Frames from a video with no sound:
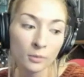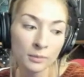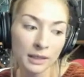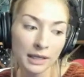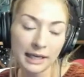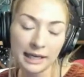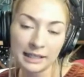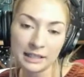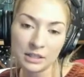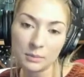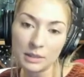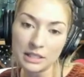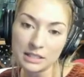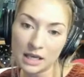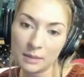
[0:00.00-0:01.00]
And in the
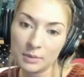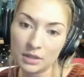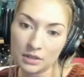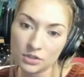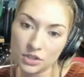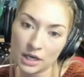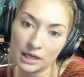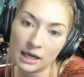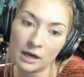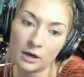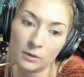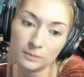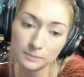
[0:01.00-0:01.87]
meantime, you can check out